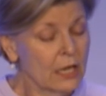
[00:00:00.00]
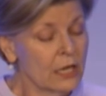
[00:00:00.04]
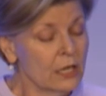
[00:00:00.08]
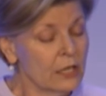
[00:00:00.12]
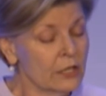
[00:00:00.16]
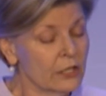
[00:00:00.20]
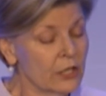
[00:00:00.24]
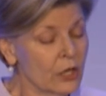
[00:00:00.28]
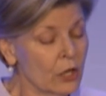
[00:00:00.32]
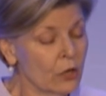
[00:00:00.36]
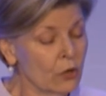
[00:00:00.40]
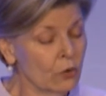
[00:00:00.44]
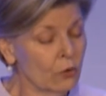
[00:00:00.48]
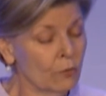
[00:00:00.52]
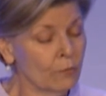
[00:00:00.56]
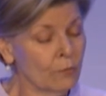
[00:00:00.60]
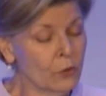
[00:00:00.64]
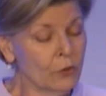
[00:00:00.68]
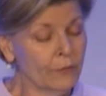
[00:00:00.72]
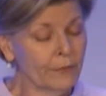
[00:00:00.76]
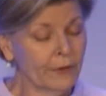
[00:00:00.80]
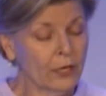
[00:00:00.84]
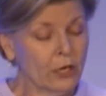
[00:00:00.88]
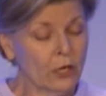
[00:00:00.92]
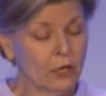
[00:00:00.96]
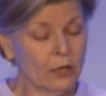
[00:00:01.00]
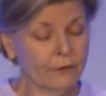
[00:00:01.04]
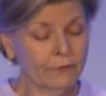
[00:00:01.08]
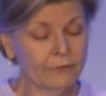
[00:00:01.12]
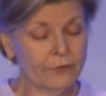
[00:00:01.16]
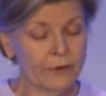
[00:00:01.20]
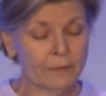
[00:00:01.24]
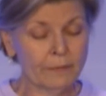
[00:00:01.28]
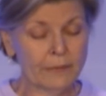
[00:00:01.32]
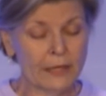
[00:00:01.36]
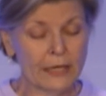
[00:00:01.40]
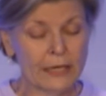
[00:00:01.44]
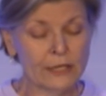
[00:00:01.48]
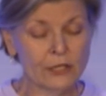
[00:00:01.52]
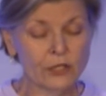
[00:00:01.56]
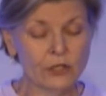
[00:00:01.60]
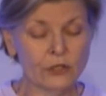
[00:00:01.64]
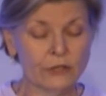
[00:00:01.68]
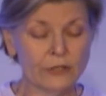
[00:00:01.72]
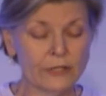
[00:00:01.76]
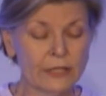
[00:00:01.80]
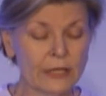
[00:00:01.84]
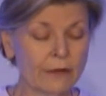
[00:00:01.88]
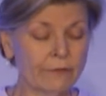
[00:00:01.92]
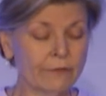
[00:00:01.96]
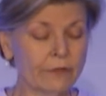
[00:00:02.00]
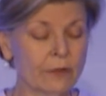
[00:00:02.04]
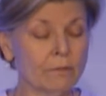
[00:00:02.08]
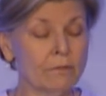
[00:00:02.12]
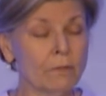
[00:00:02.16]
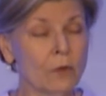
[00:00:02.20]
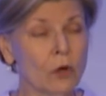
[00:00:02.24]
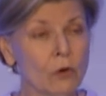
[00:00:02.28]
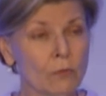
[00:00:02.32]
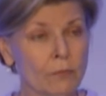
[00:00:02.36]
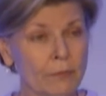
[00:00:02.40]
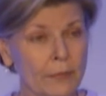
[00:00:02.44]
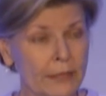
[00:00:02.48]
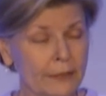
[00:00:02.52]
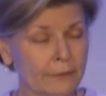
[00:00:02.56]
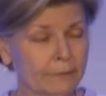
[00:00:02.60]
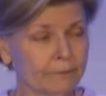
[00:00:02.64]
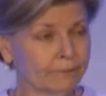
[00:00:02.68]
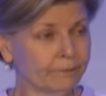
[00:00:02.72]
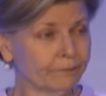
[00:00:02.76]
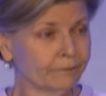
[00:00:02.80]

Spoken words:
So moving on from the issues of the moment,